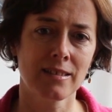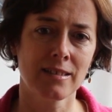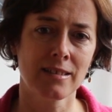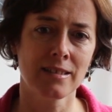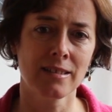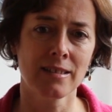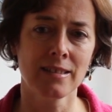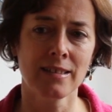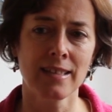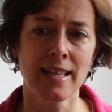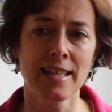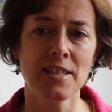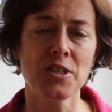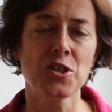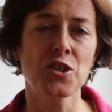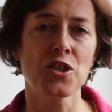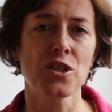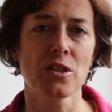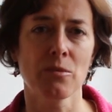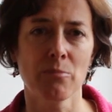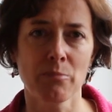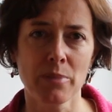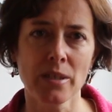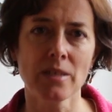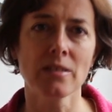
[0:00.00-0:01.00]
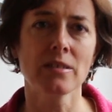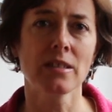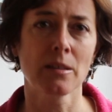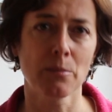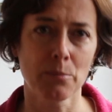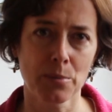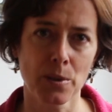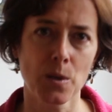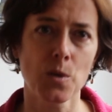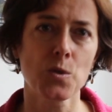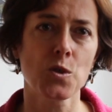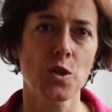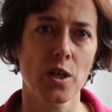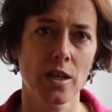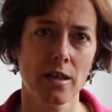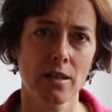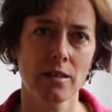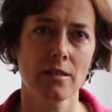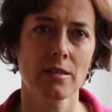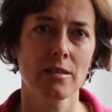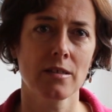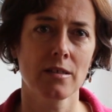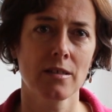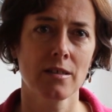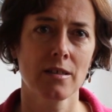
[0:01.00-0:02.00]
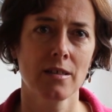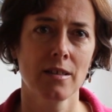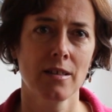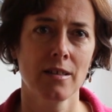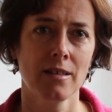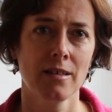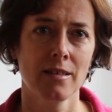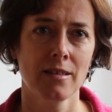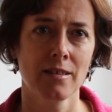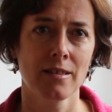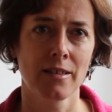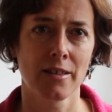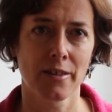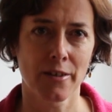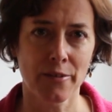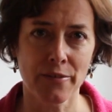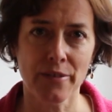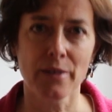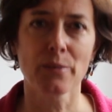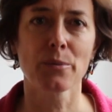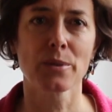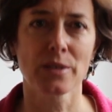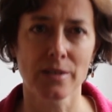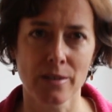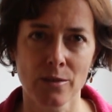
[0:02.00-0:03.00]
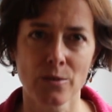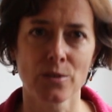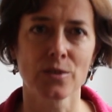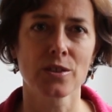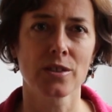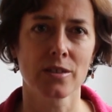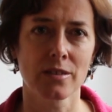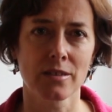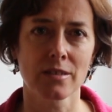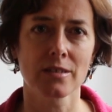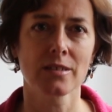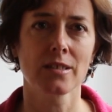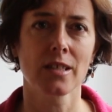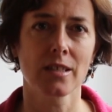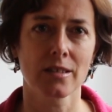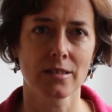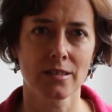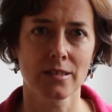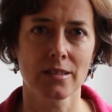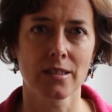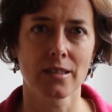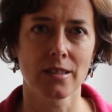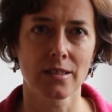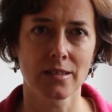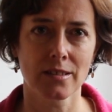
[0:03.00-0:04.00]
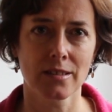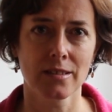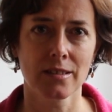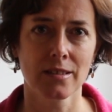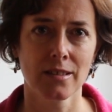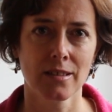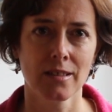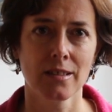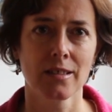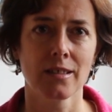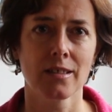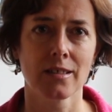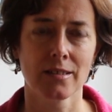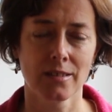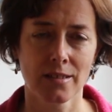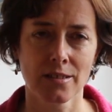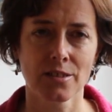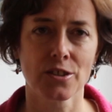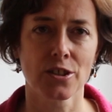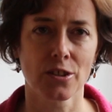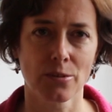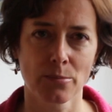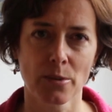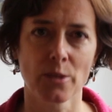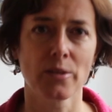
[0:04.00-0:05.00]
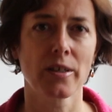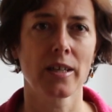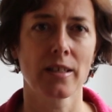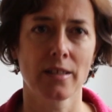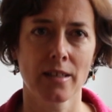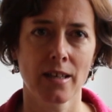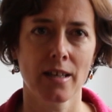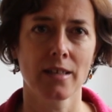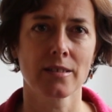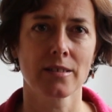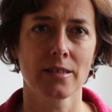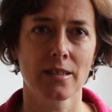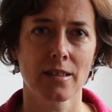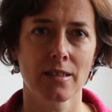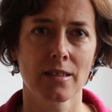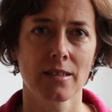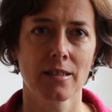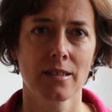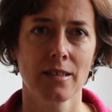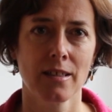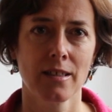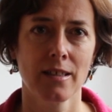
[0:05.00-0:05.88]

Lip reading: the nation-building project, that was launched in the 60s under Jomo Kenyatta,